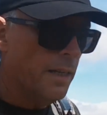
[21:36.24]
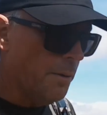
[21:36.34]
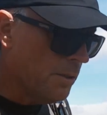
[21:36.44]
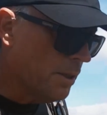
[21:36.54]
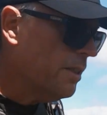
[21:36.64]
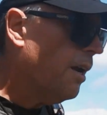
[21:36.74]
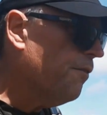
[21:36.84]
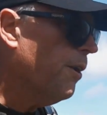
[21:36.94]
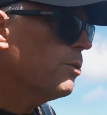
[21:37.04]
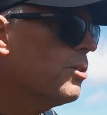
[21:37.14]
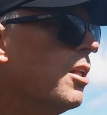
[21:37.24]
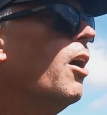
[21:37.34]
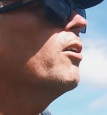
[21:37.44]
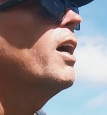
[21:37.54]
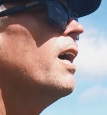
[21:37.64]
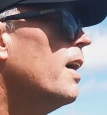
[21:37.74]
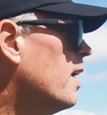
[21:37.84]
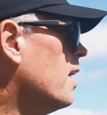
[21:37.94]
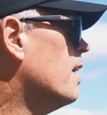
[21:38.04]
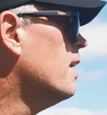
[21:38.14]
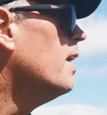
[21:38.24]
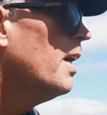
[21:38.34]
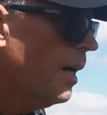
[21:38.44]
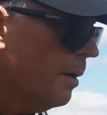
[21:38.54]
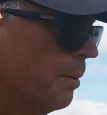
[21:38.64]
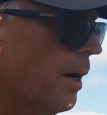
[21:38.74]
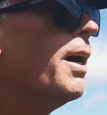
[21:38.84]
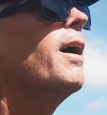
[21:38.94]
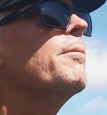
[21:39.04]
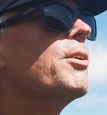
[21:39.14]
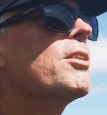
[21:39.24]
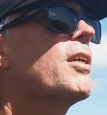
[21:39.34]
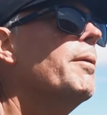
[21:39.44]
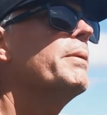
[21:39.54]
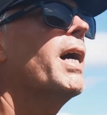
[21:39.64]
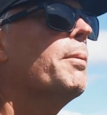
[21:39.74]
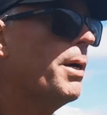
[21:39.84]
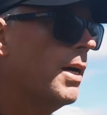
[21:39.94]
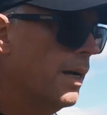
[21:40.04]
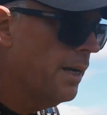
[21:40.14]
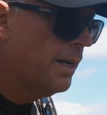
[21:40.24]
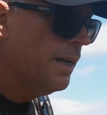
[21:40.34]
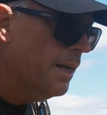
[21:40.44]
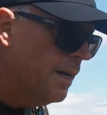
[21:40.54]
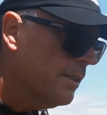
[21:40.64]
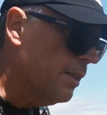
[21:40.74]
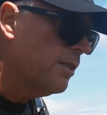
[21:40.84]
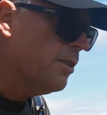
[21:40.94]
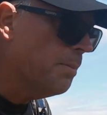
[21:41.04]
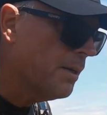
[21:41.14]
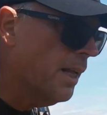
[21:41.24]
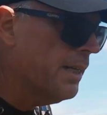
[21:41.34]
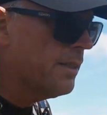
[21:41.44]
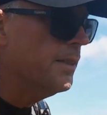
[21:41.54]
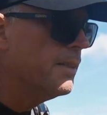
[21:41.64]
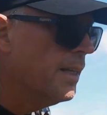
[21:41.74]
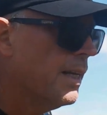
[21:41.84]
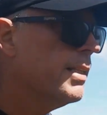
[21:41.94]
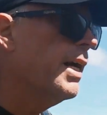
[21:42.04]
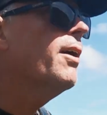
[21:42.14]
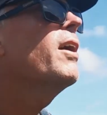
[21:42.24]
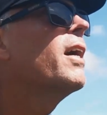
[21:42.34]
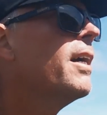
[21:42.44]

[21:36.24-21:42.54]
that was a tough old slog, but I'm just coming up to the top of Glasgwm now.